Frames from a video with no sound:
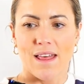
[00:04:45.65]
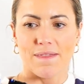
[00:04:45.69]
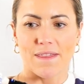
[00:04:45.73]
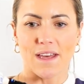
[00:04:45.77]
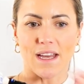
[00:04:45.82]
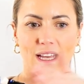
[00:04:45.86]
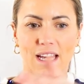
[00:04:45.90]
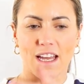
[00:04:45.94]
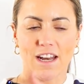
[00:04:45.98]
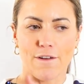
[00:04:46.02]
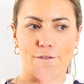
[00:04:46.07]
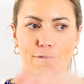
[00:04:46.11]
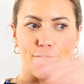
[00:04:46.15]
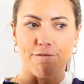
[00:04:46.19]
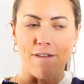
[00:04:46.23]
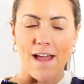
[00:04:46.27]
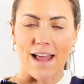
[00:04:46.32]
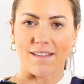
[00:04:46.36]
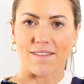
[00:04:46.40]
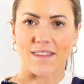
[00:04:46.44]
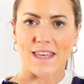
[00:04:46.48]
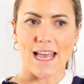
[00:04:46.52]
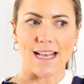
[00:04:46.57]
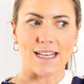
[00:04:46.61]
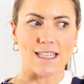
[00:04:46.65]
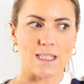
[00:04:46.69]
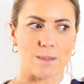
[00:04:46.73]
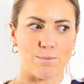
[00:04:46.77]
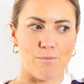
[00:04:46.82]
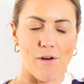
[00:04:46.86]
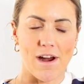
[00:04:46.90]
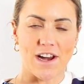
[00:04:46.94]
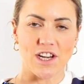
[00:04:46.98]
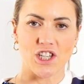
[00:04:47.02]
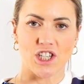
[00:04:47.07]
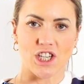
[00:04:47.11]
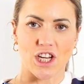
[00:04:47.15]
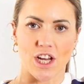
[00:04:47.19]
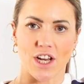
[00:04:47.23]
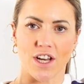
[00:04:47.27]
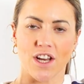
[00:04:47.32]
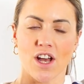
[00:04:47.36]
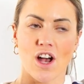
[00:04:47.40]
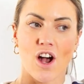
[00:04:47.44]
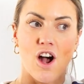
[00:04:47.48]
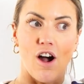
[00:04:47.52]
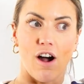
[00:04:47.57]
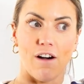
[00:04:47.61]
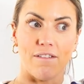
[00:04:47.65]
that can affect the expression